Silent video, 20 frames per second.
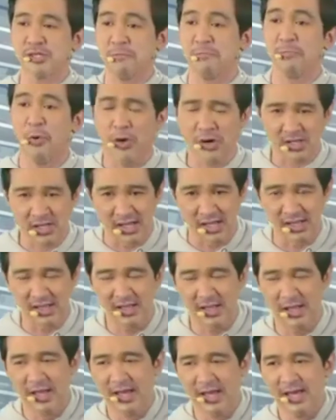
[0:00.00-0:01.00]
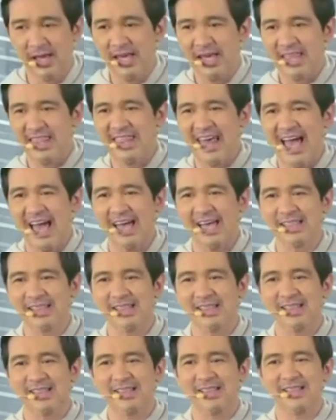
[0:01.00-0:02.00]
important that
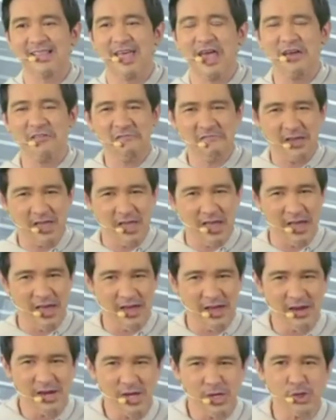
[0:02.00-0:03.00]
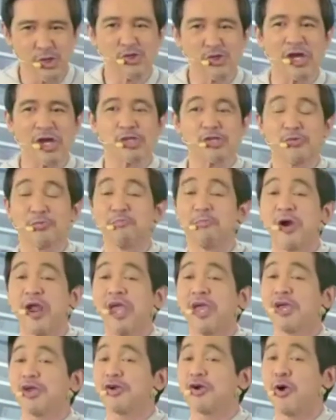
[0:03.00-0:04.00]
every year you try to
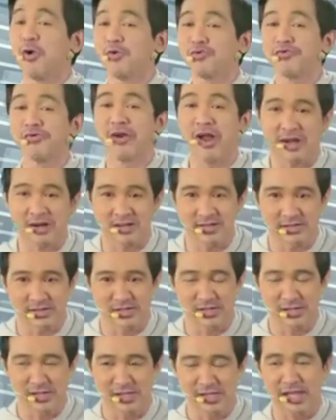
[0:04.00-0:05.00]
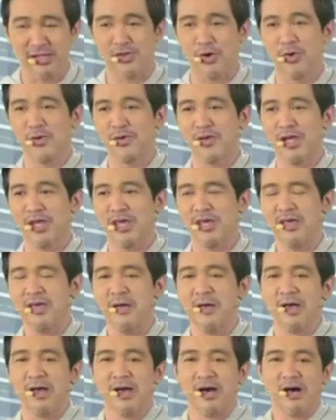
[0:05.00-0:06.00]
break your own records. Not only
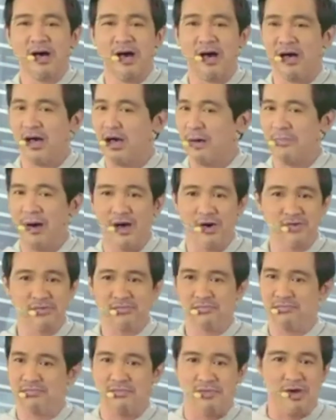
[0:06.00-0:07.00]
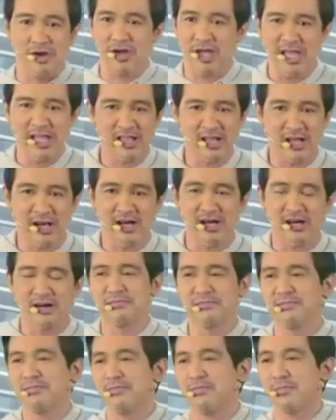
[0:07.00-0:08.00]
about your
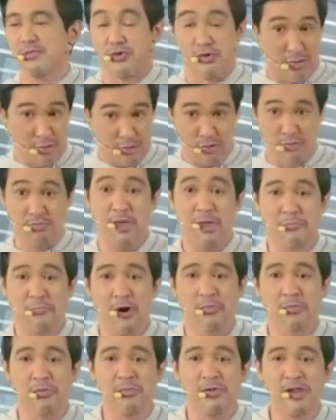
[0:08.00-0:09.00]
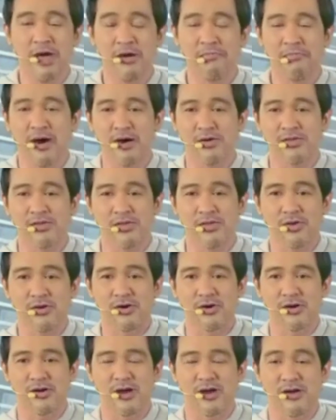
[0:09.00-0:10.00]
income, could be probably about
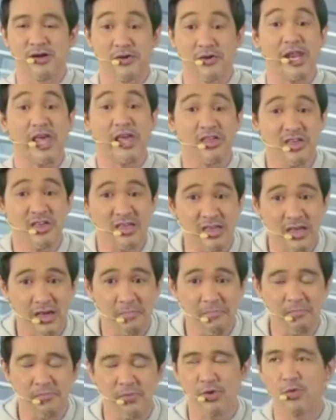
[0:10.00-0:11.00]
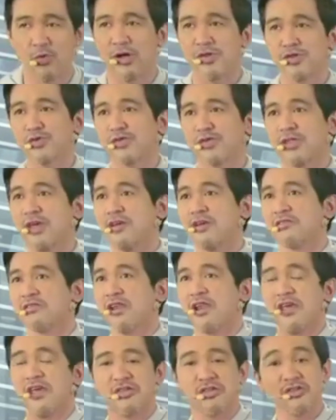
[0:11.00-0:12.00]
your relationship. You want to take your
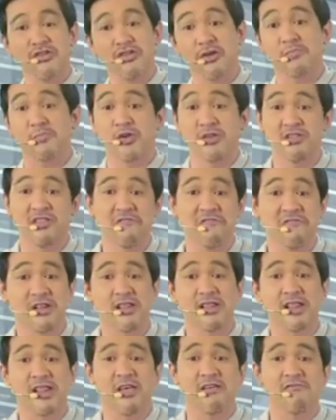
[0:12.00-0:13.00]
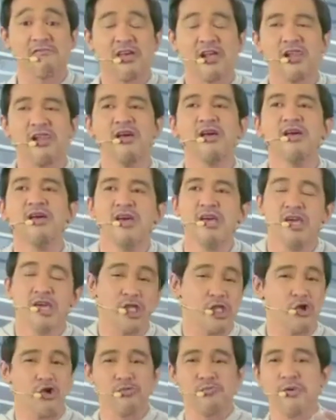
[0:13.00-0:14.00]
relationship to a different level.
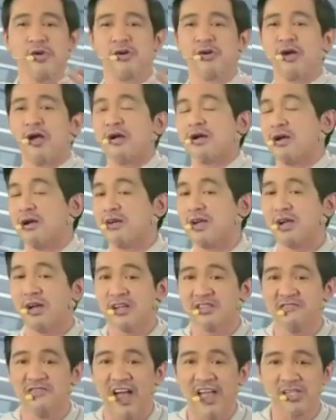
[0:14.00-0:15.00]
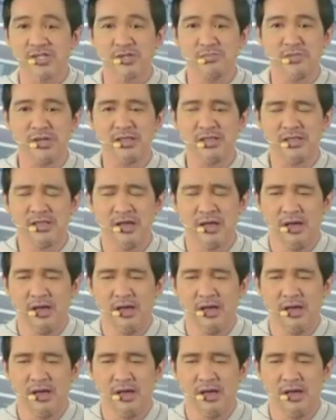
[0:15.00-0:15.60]
It could be your career advancement,